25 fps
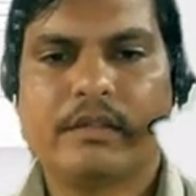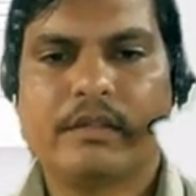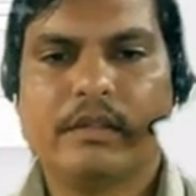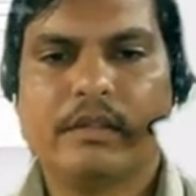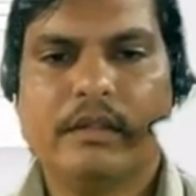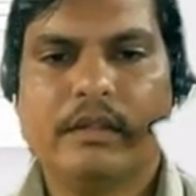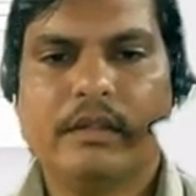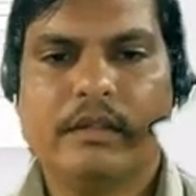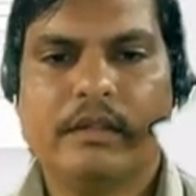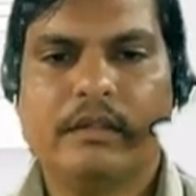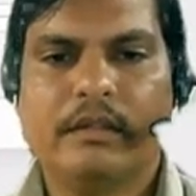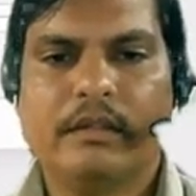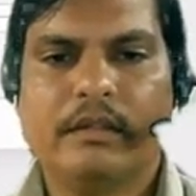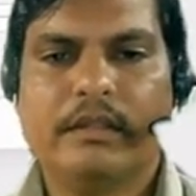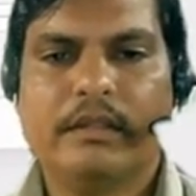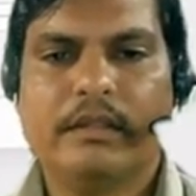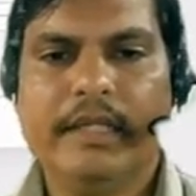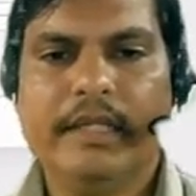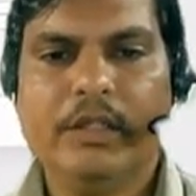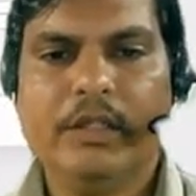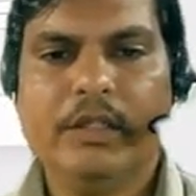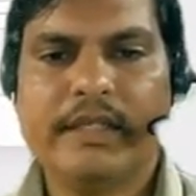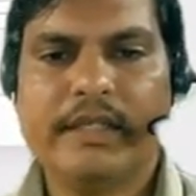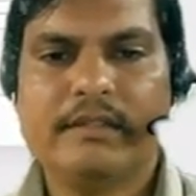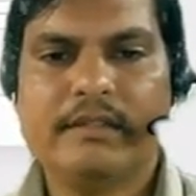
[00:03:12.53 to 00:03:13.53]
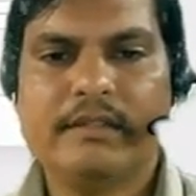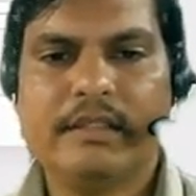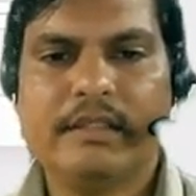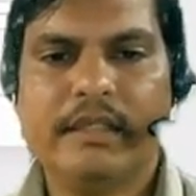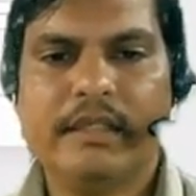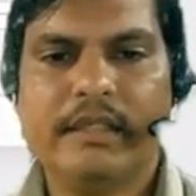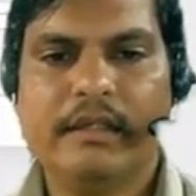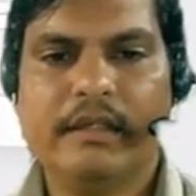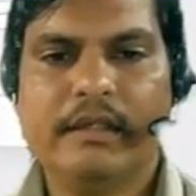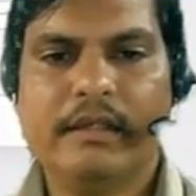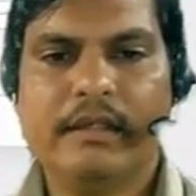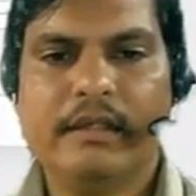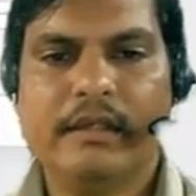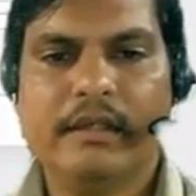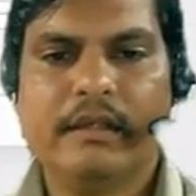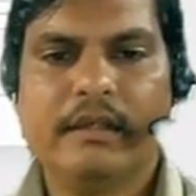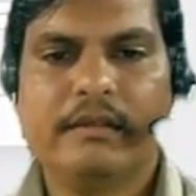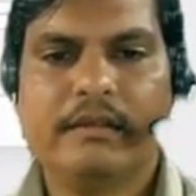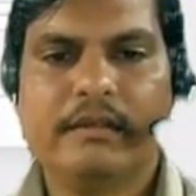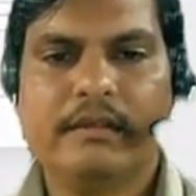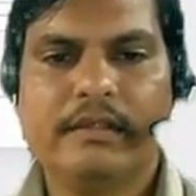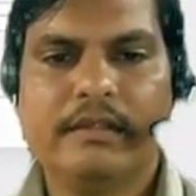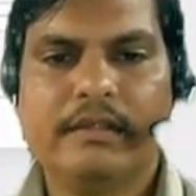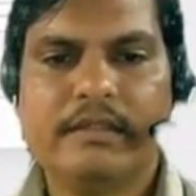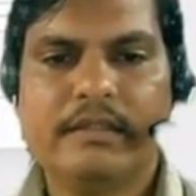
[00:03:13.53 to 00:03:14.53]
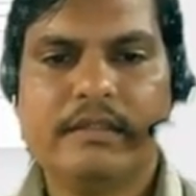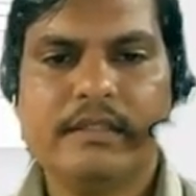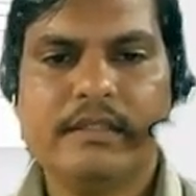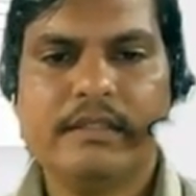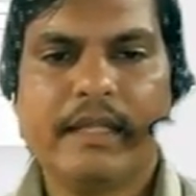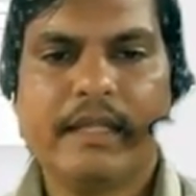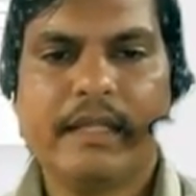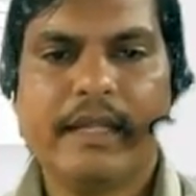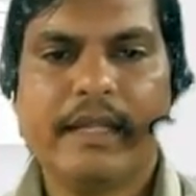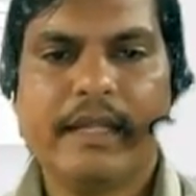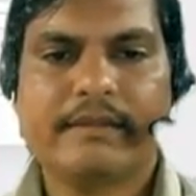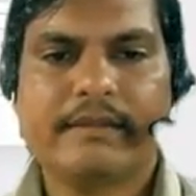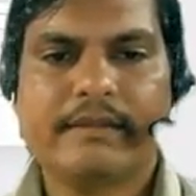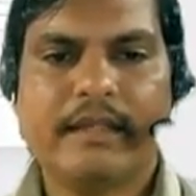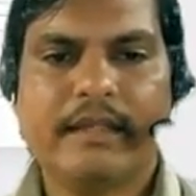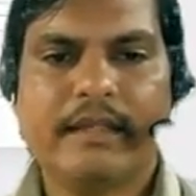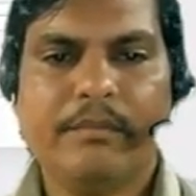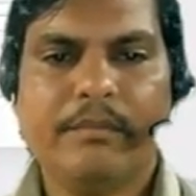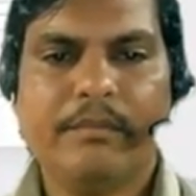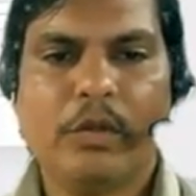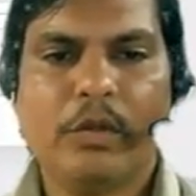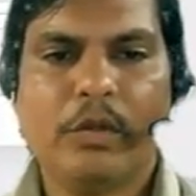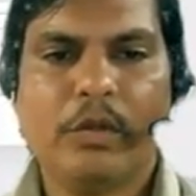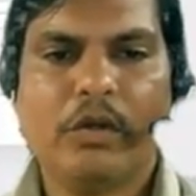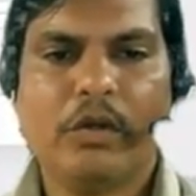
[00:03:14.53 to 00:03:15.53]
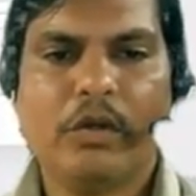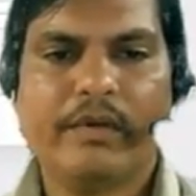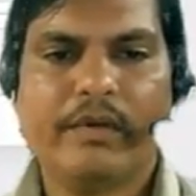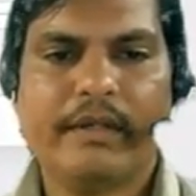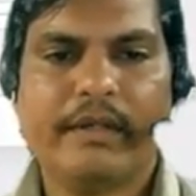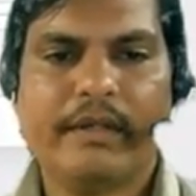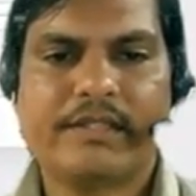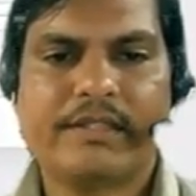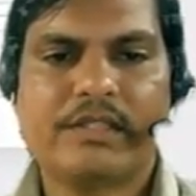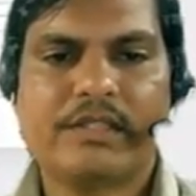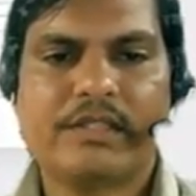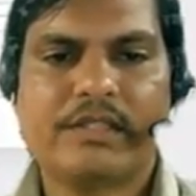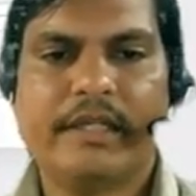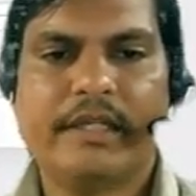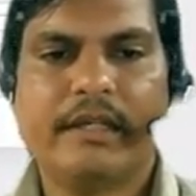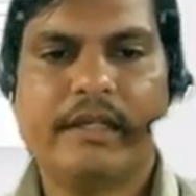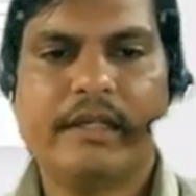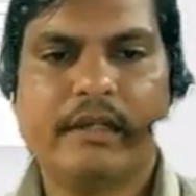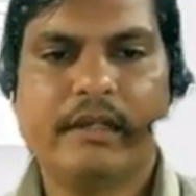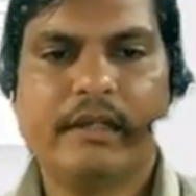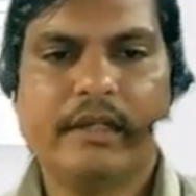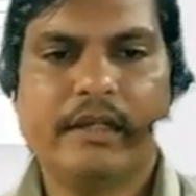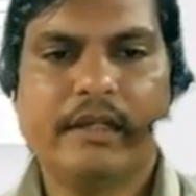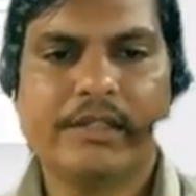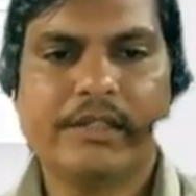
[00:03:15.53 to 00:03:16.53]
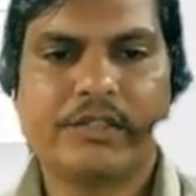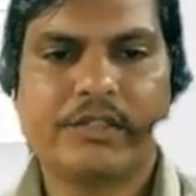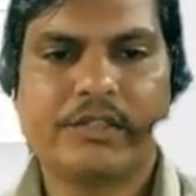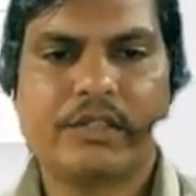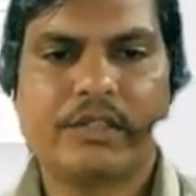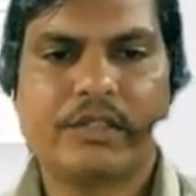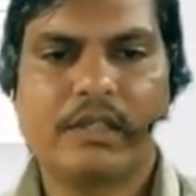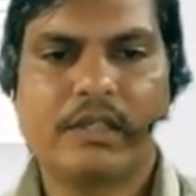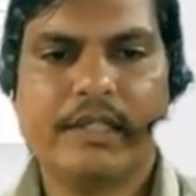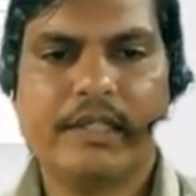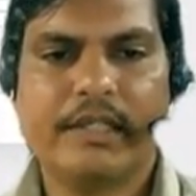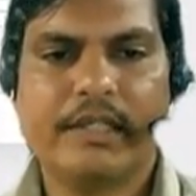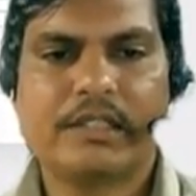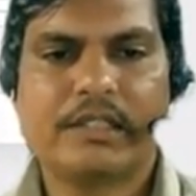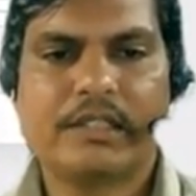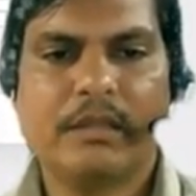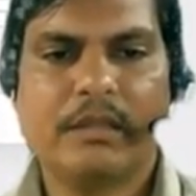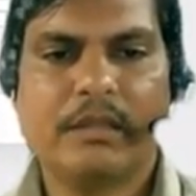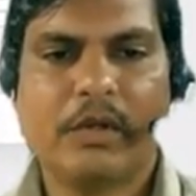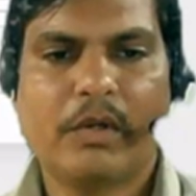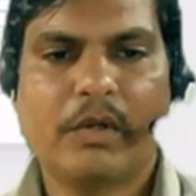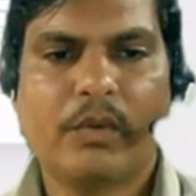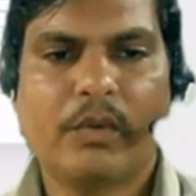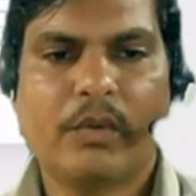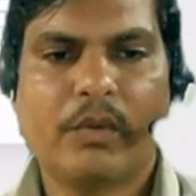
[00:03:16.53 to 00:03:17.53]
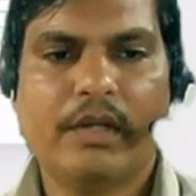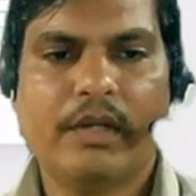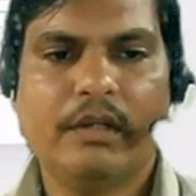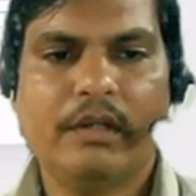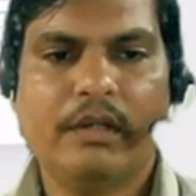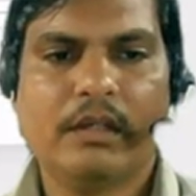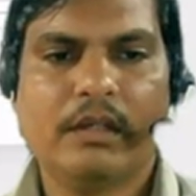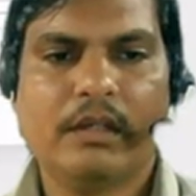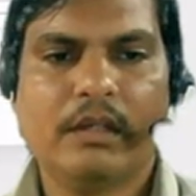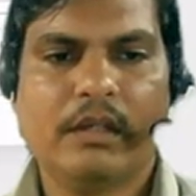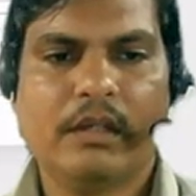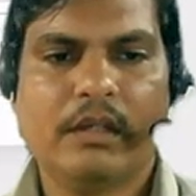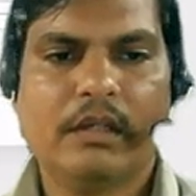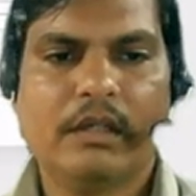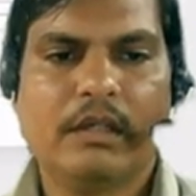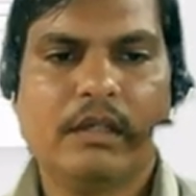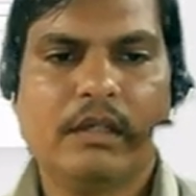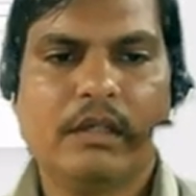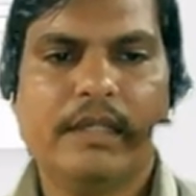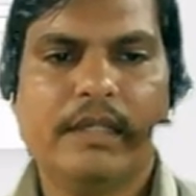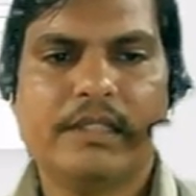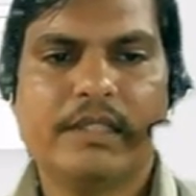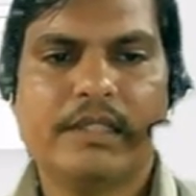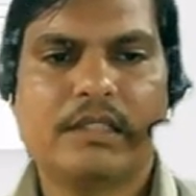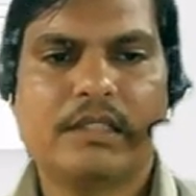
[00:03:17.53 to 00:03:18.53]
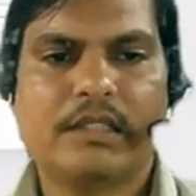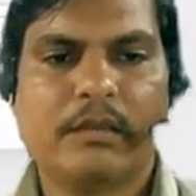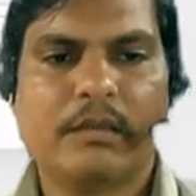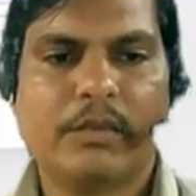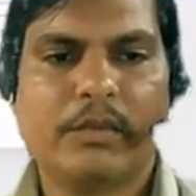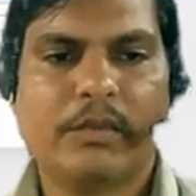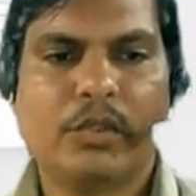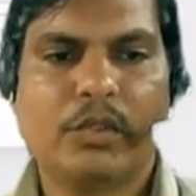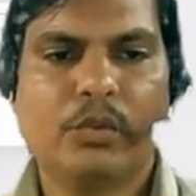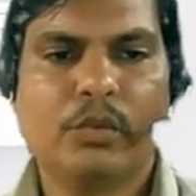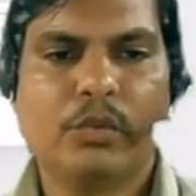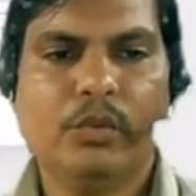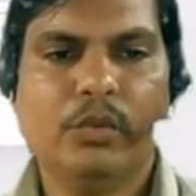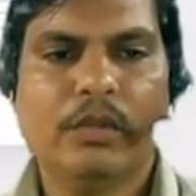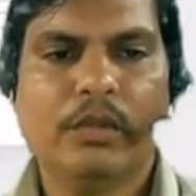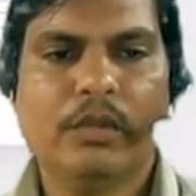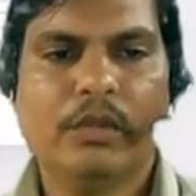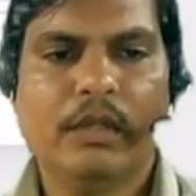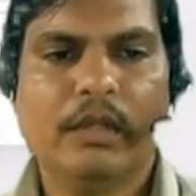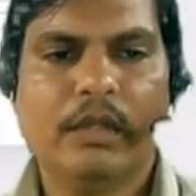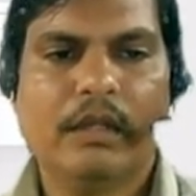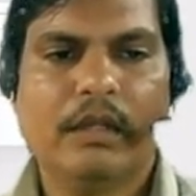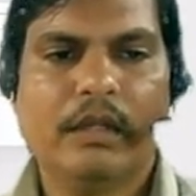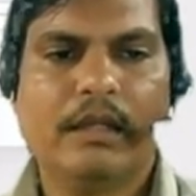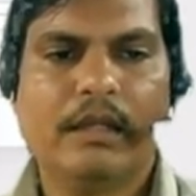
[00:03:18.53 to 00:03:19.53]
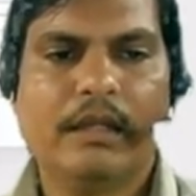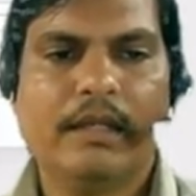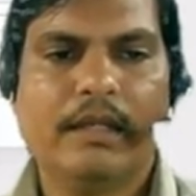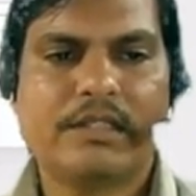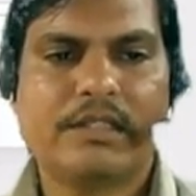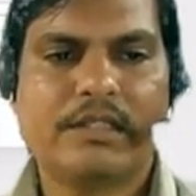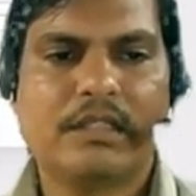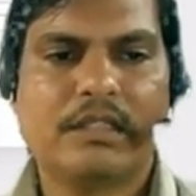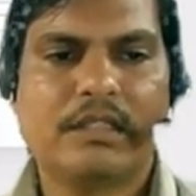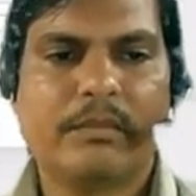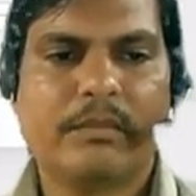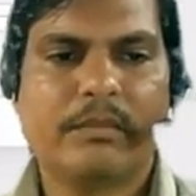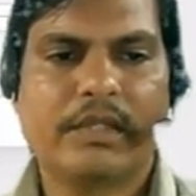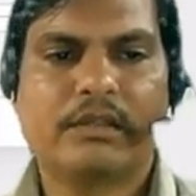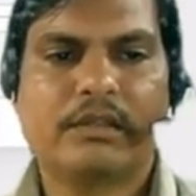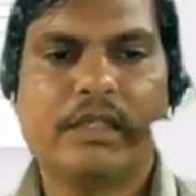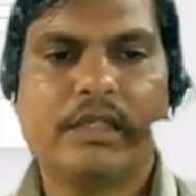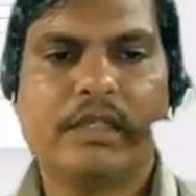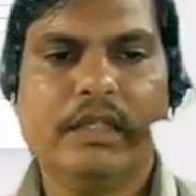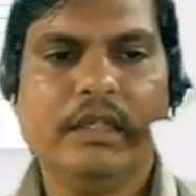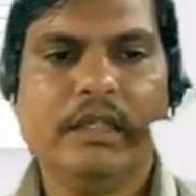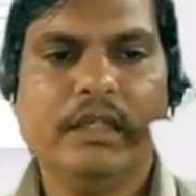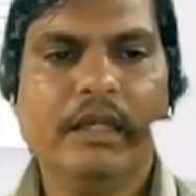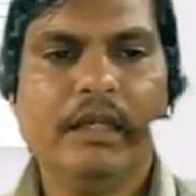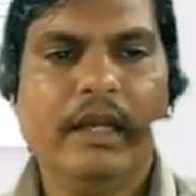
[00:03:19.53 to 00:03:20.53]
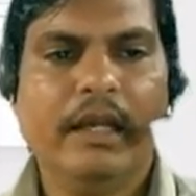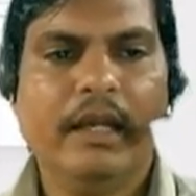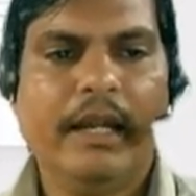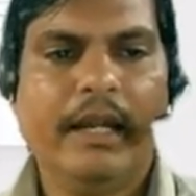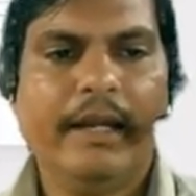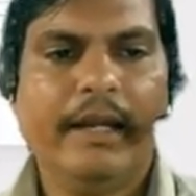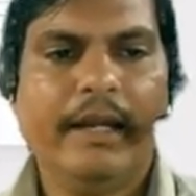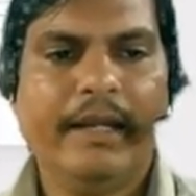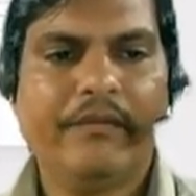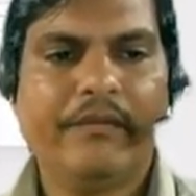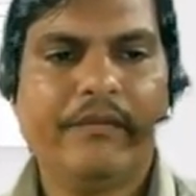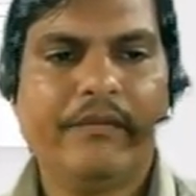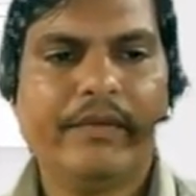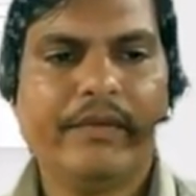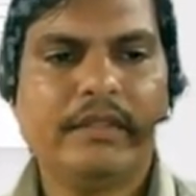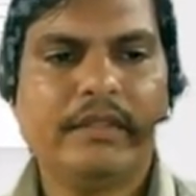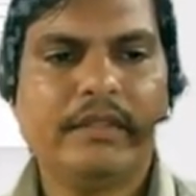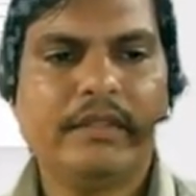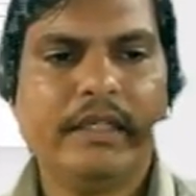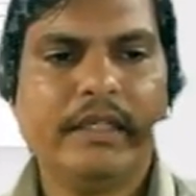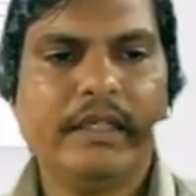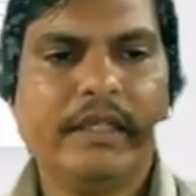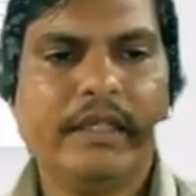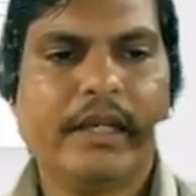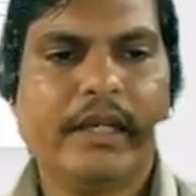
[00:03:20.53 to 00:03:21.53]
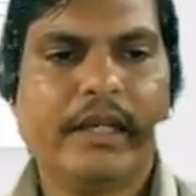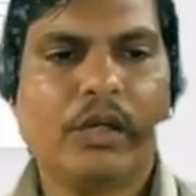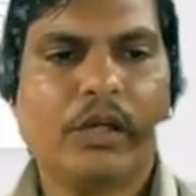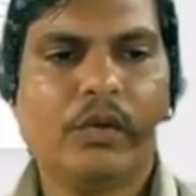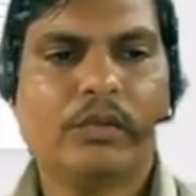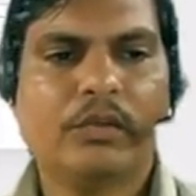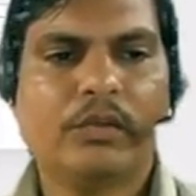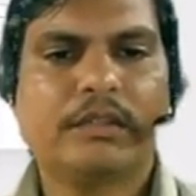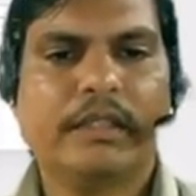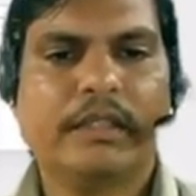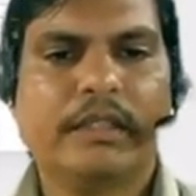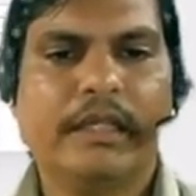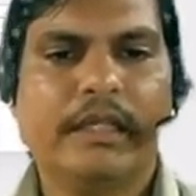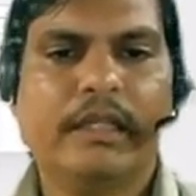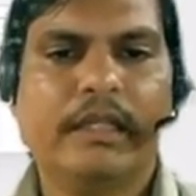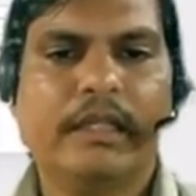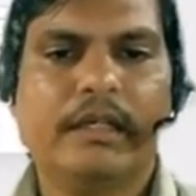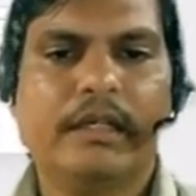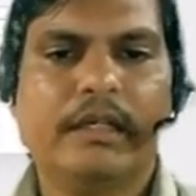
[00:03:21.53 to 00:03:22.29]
Then you can see this is an example of a nested list. List number 1, list number 2, list number 3, and everything is enclosed in a